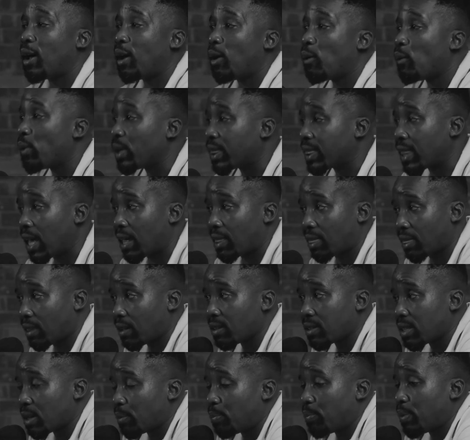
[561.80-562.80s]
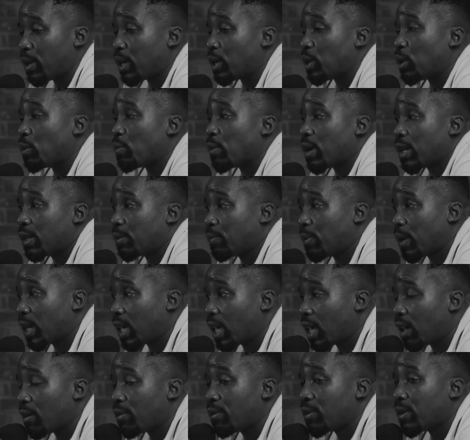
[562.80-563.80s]
With that discipline, you must be
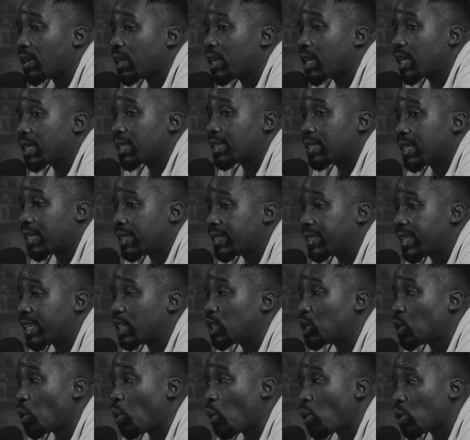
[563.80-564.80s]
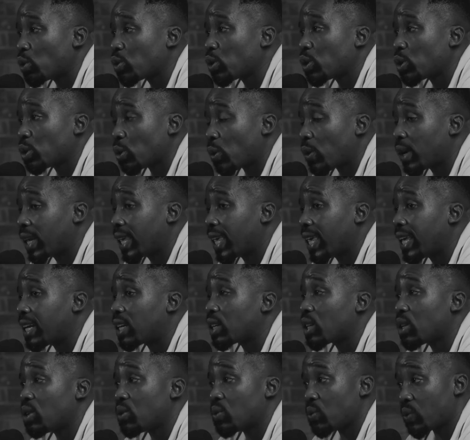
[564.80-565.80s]
careful in the sense that you also don't kill
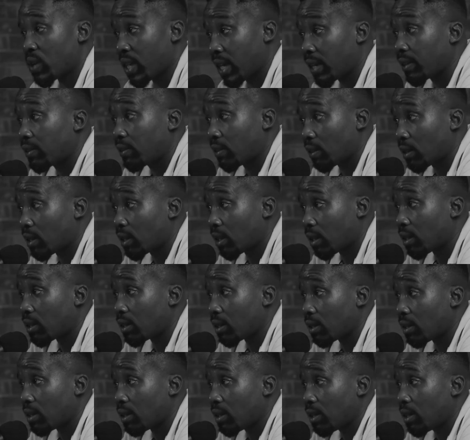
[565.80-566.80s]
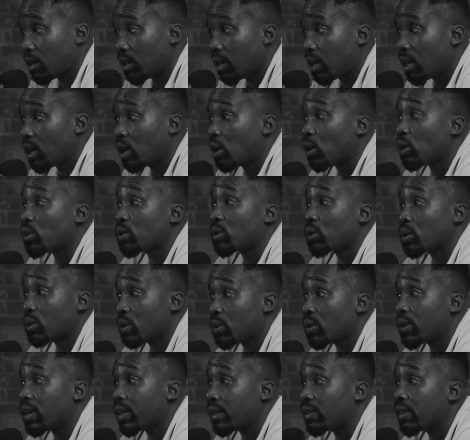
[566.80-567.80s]
curiosity. Because
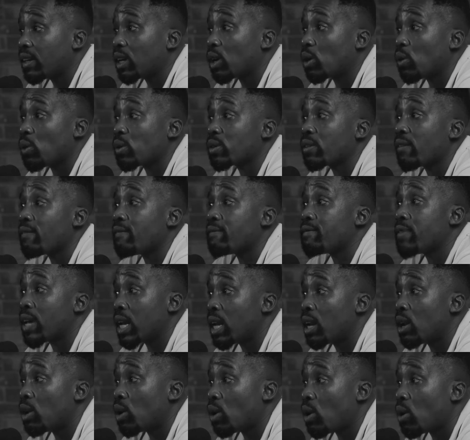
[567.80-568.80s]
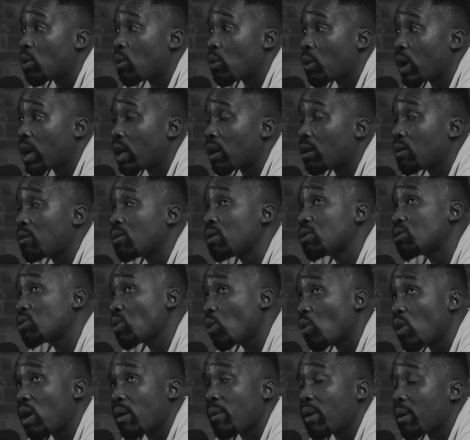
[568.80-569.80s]
curiosity goes a very long way. We're
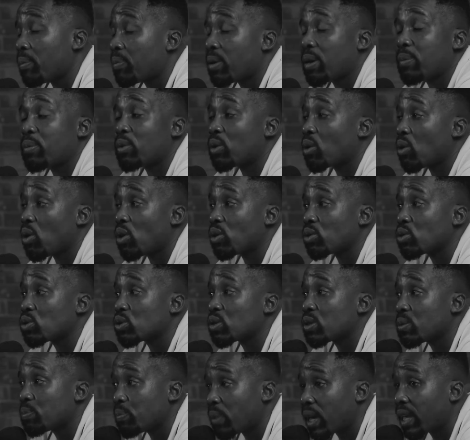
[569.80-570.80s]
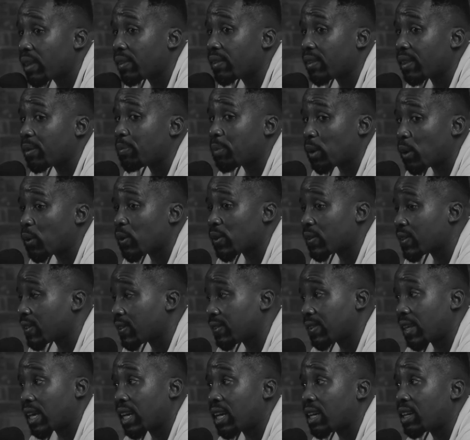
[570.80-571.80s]
talking about people going to space. It's because they
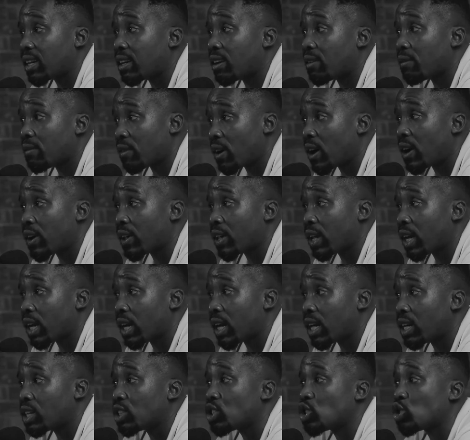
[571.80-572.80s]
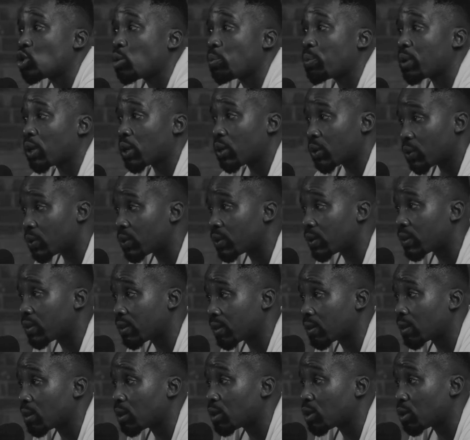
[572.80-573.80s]
started at a very young age to be
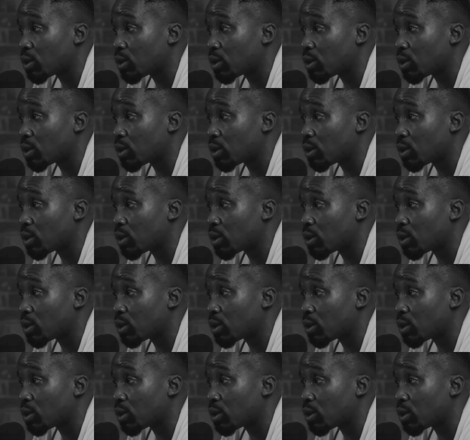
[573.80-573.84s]
curious.